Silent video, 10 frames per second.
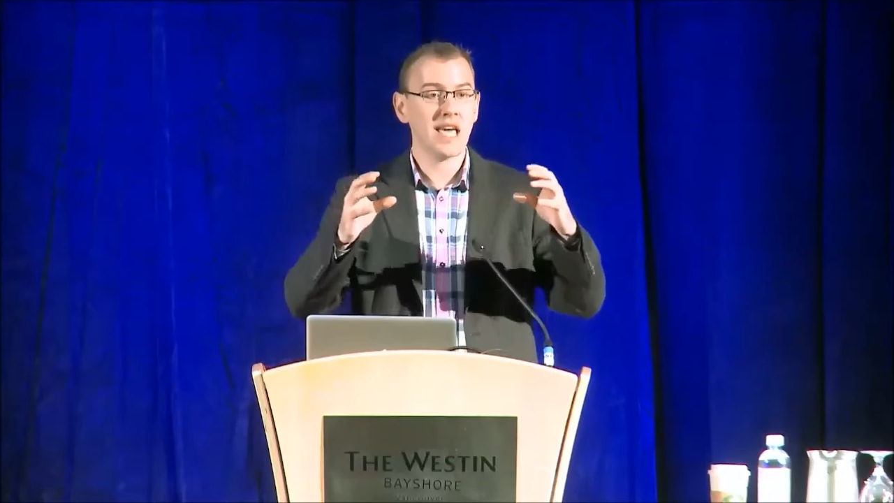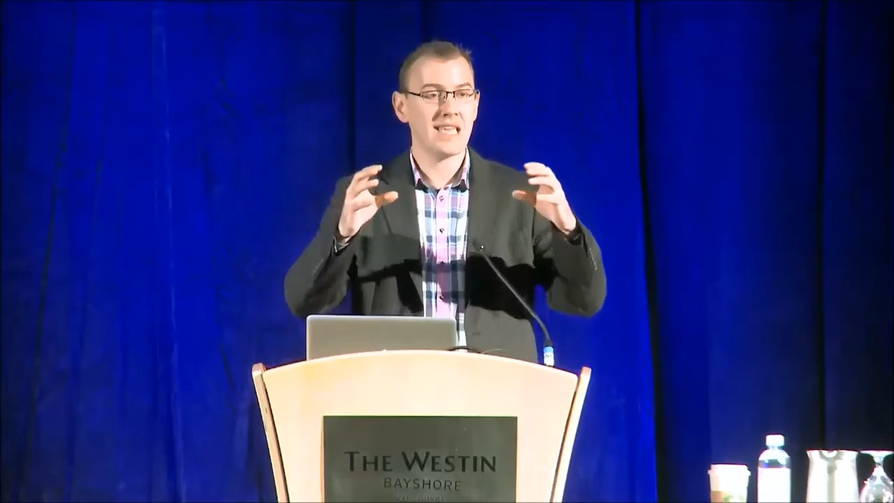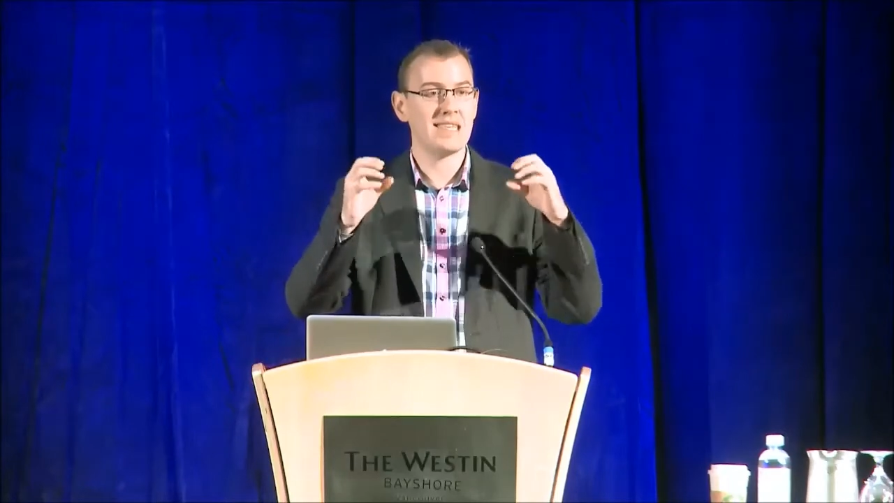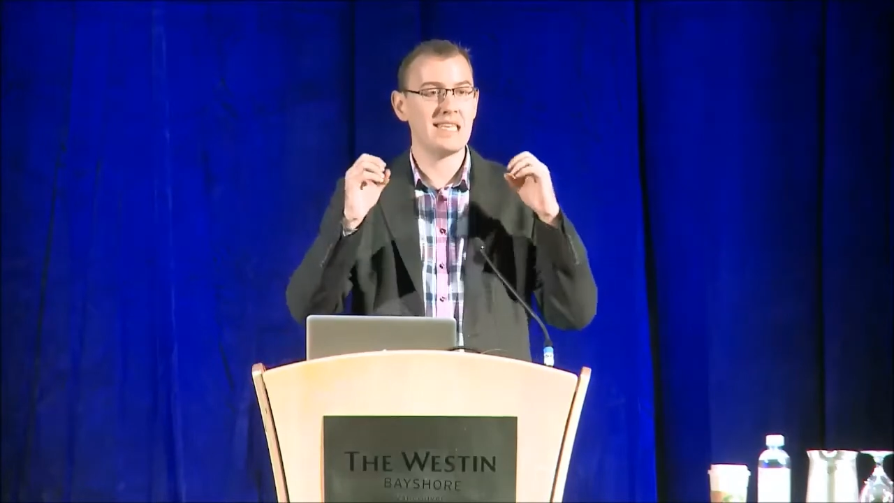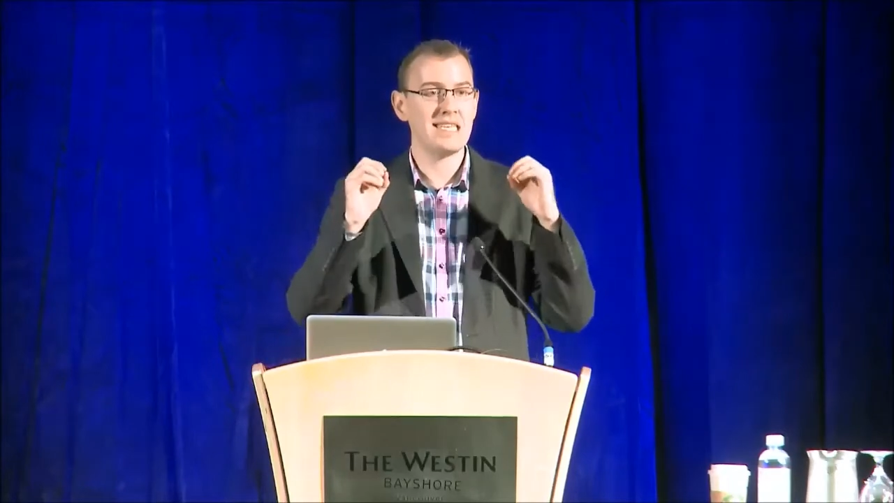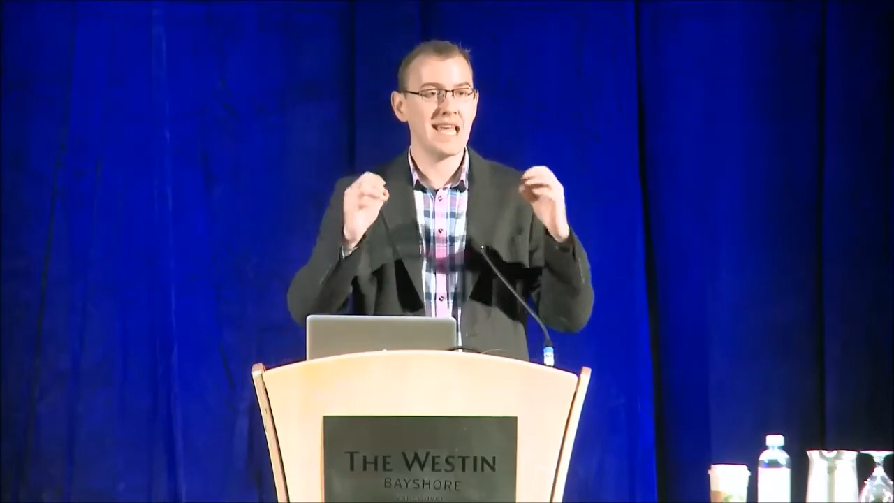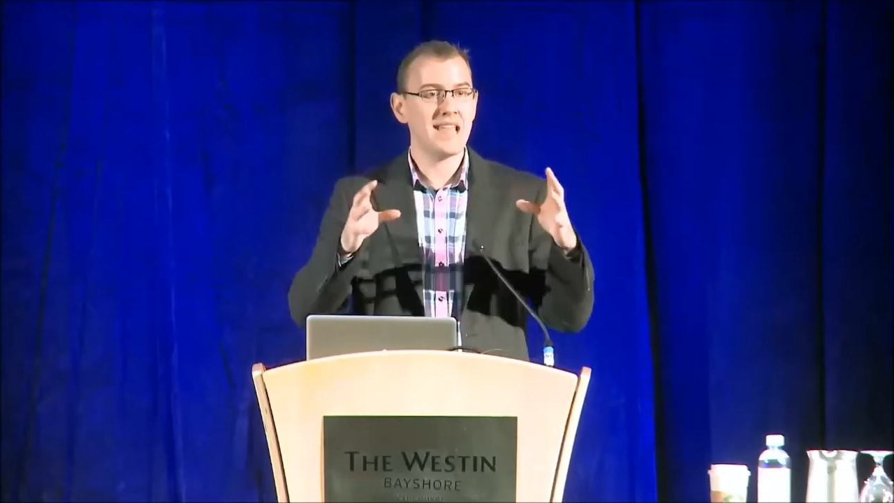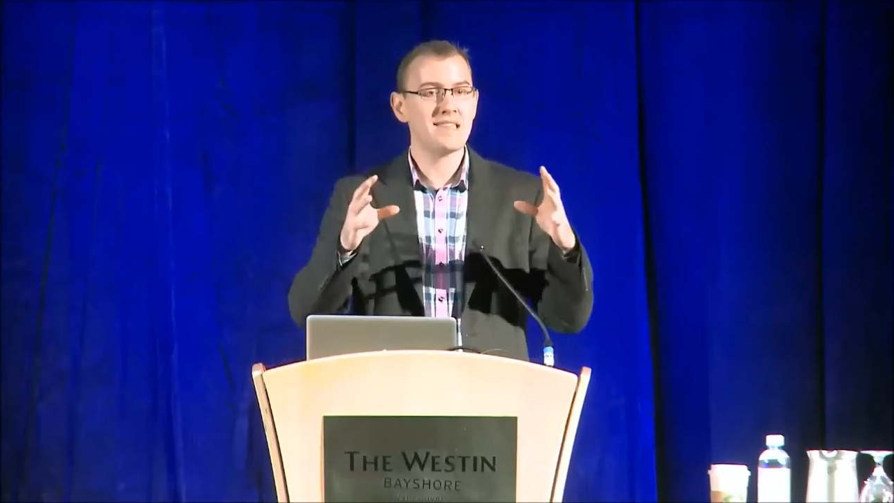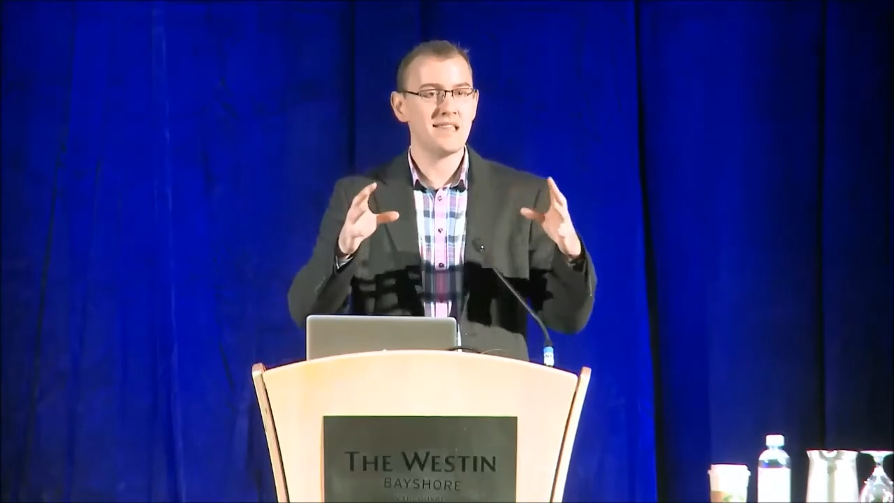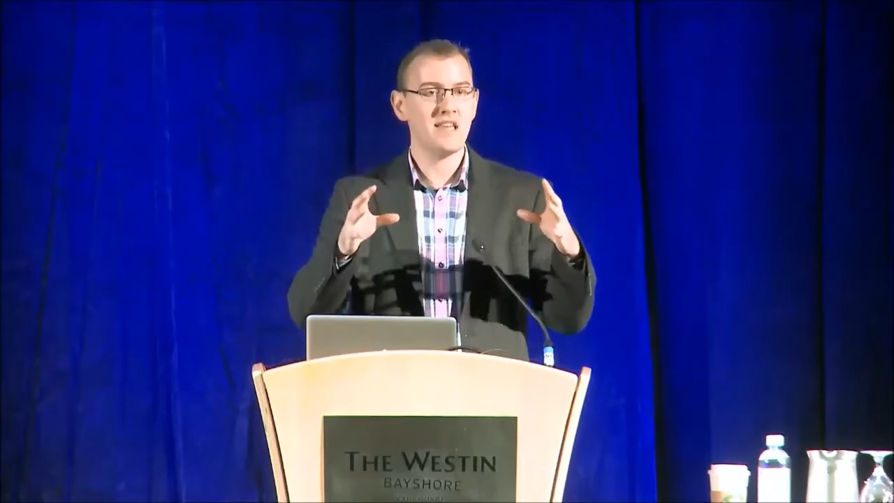at the
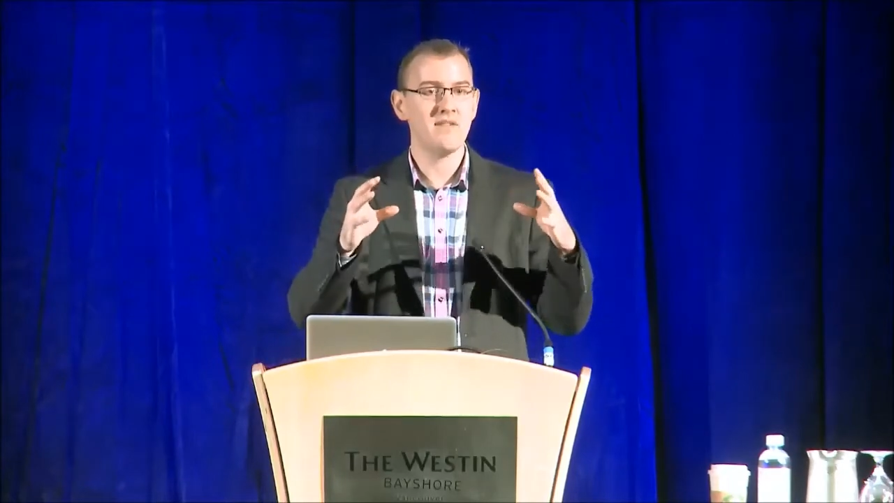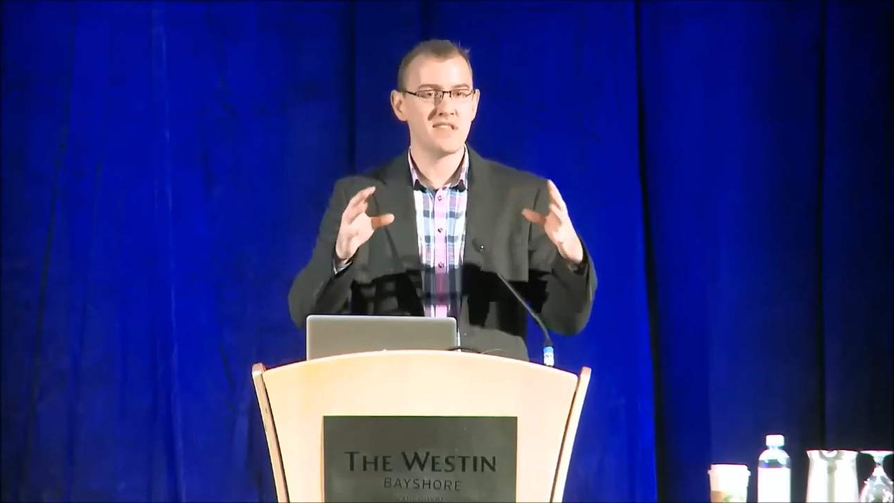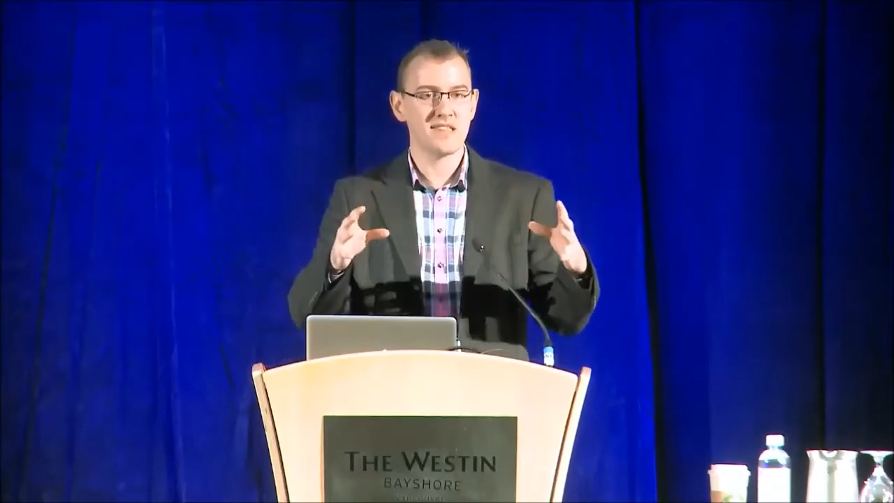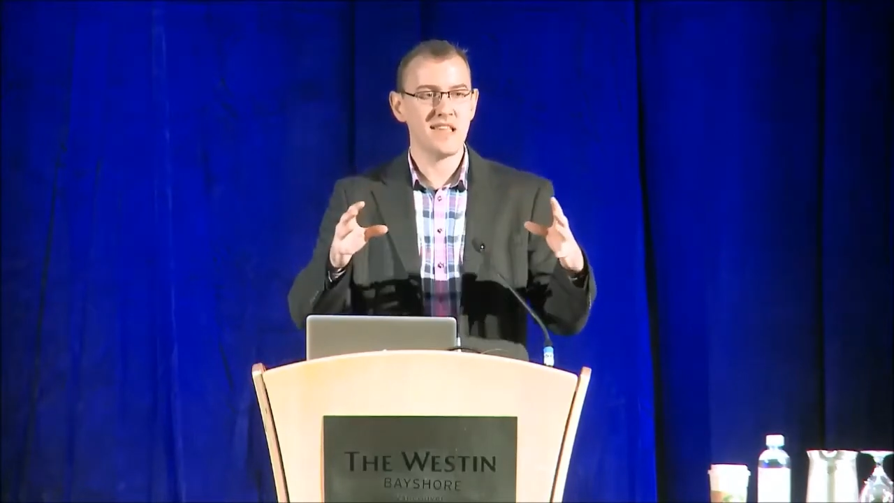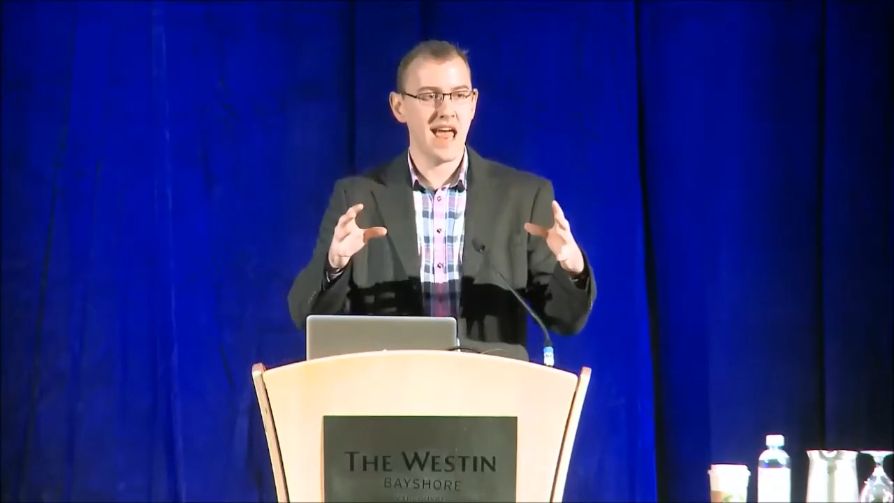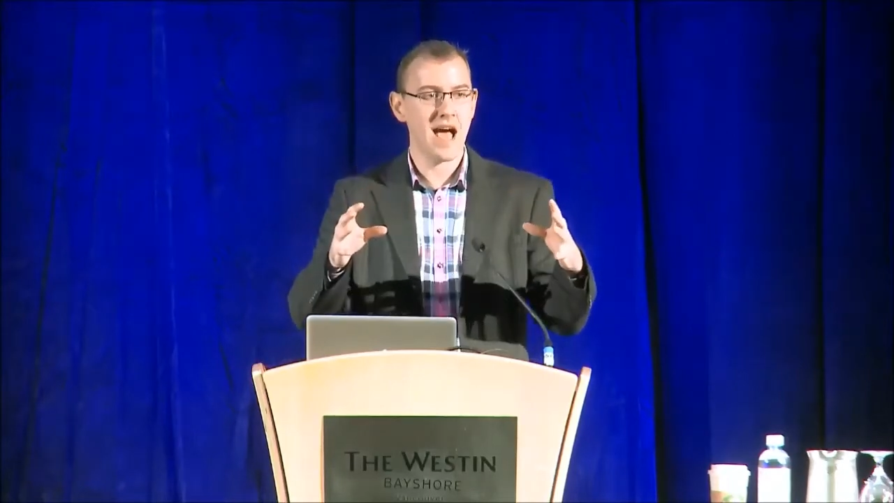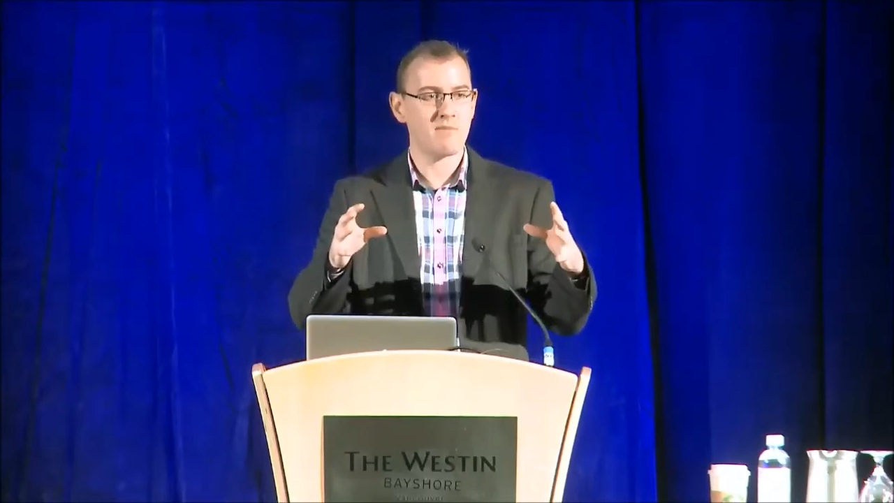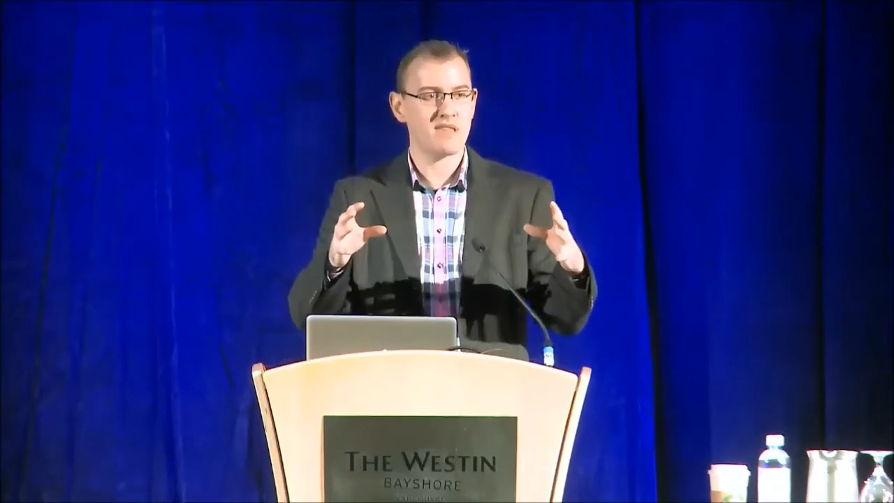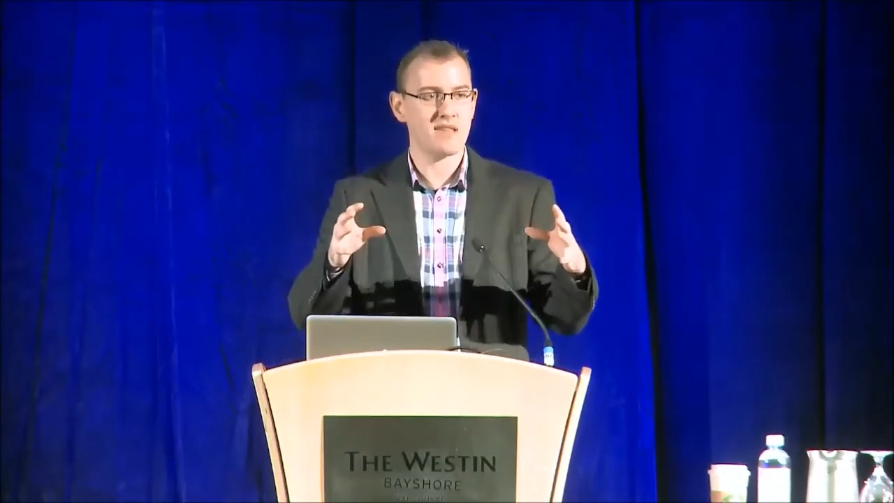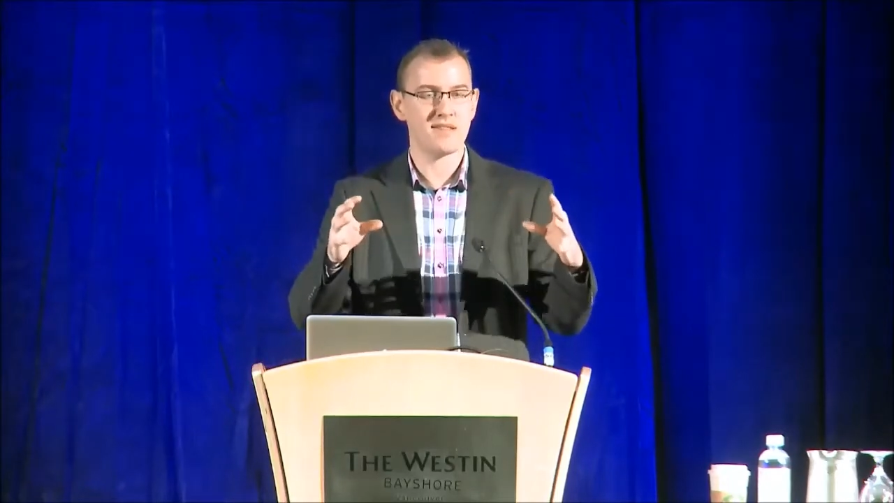density of
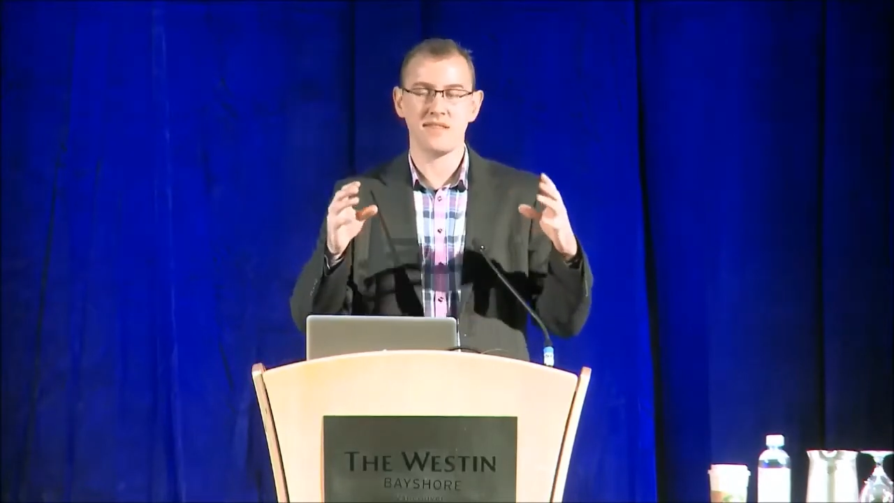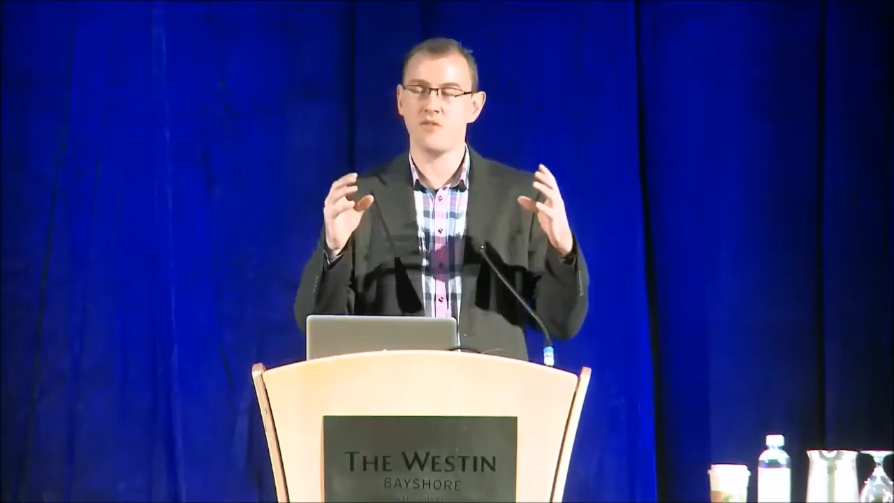synapses in